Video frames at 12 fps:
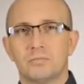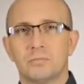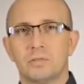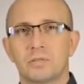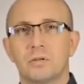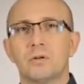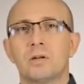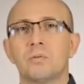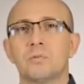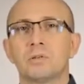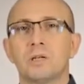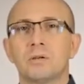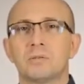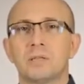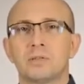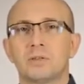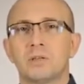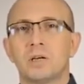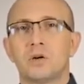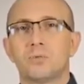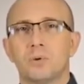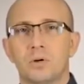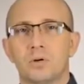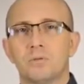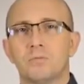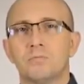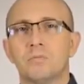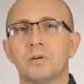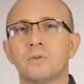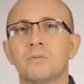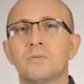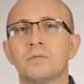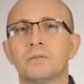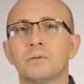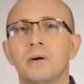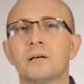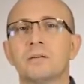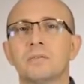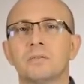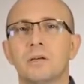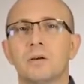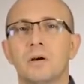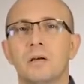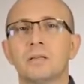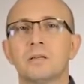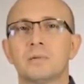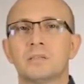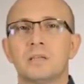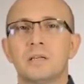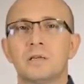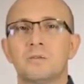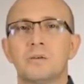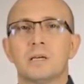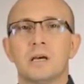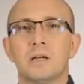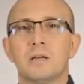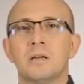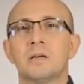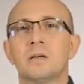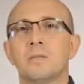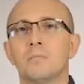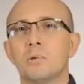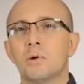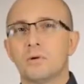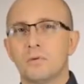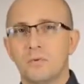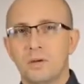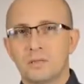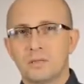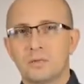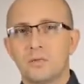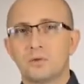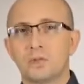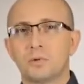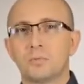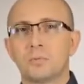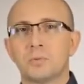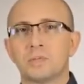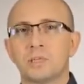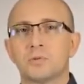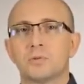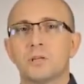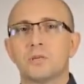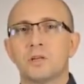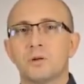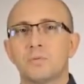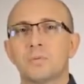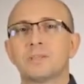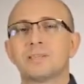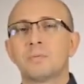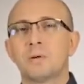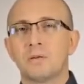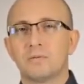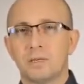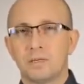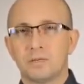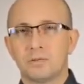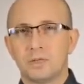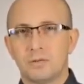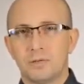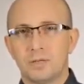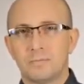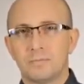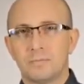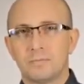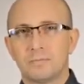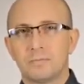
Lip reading: Models designated as Pro have the interactive IR anti-masking function, so they can report attempts to cover up, tape up, or spray paint the lens.